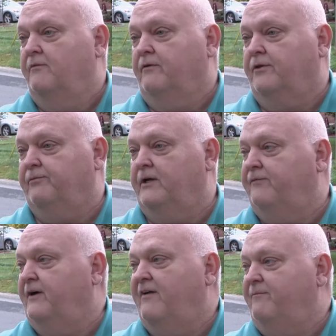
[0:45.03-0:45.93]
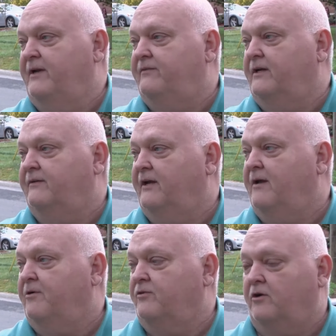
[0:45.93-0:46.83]
for three to five minutes at a
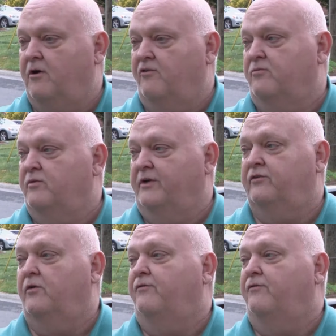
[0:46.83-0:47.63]
time because the cars are moving so